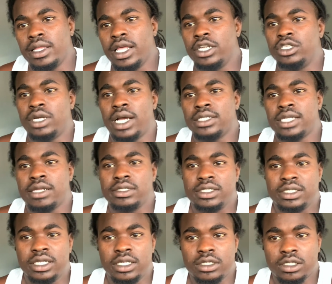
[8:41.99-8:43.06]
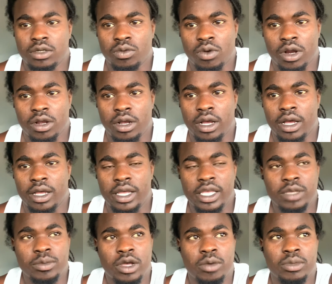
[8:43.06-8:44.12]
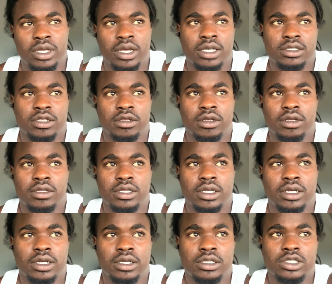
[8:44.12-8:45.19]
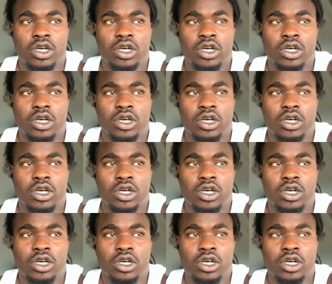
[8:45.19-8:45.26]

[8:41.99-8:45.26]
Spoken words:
that you guys have to send us a work email because the